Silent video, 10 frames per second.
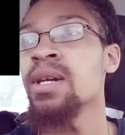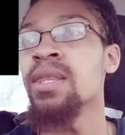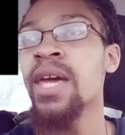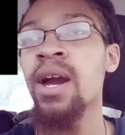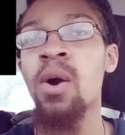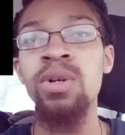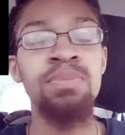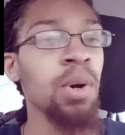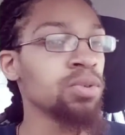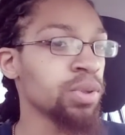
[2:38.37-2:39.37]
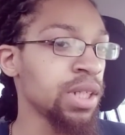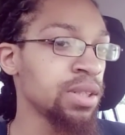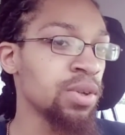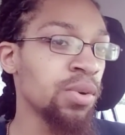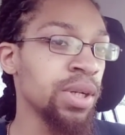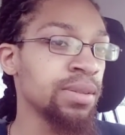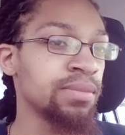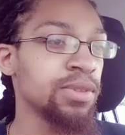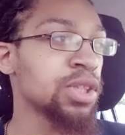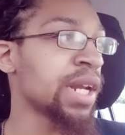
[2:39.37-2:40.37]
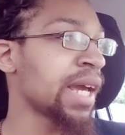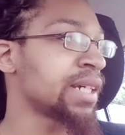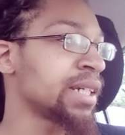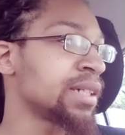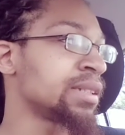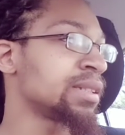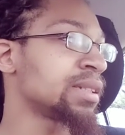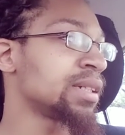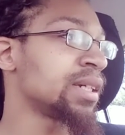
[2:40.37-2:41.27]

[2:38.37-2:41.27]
they always post when he's doing shenanigans.